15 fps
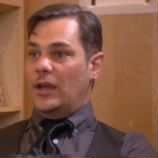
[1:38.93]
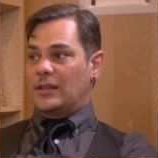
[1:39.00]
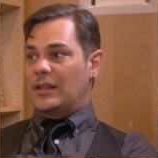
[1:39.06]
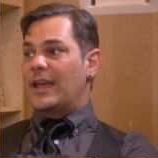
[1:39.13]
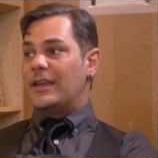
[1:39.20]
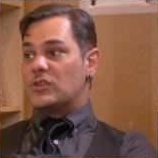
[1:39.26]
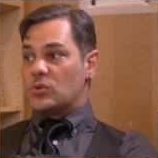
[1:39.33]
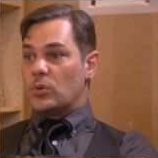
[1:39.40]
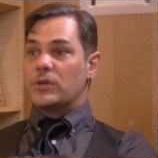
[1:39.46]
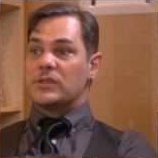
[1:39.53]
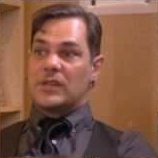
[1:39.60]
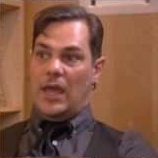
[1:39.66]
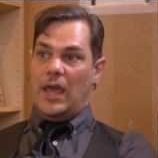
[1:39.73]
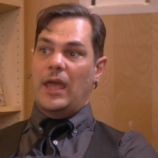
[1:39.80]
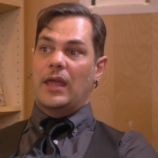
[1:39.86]
I like stories
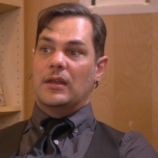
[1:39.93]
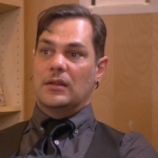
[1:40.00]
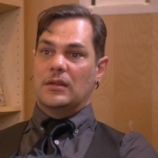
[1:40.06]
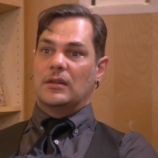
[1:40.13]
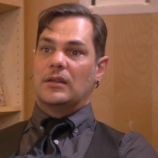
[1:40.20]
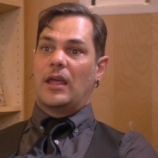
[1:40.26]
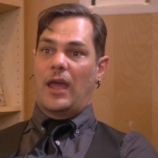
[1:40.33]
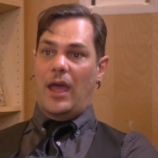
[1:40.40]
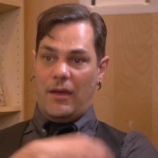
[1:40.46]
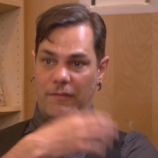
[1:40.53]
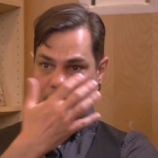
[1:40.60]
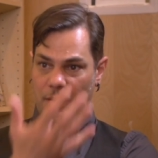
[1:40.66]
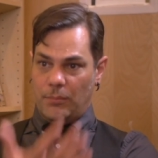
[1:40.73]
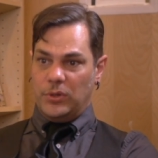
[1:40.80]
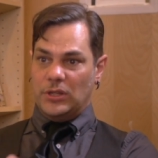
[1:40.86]
to end and they have
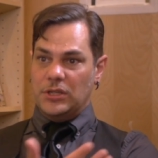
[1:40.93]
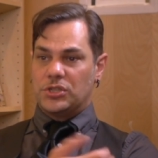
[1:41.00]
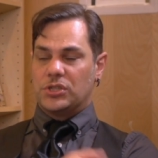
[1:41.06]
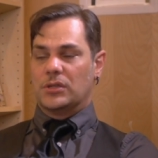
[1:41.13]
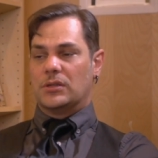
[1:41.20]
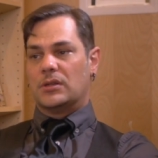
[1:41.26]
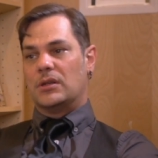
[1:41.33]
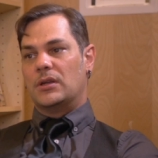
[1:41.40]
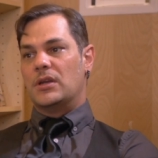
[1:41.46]
a completion.